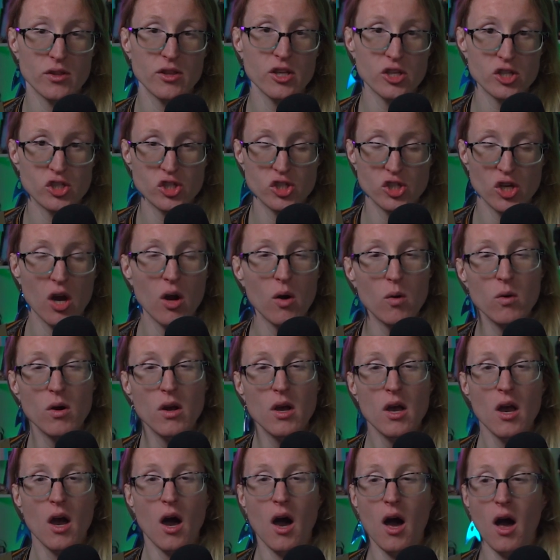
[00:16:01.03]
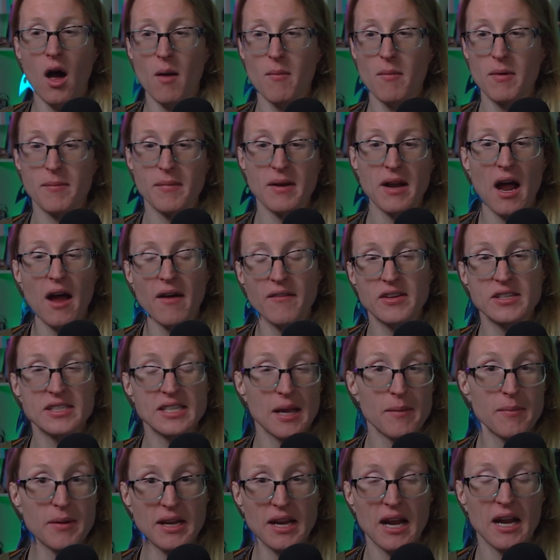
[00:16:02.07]
with this show. I mean, obviously
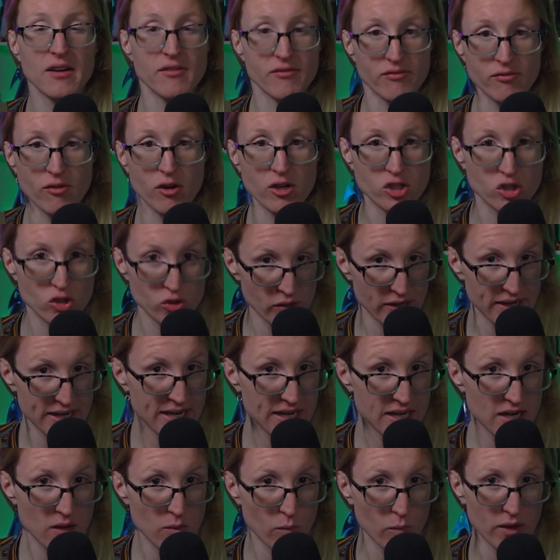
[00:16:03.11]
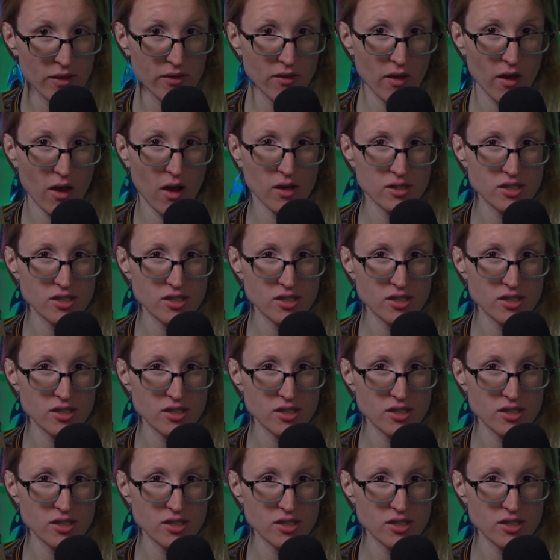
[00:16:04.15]
I've been kind of frustrated with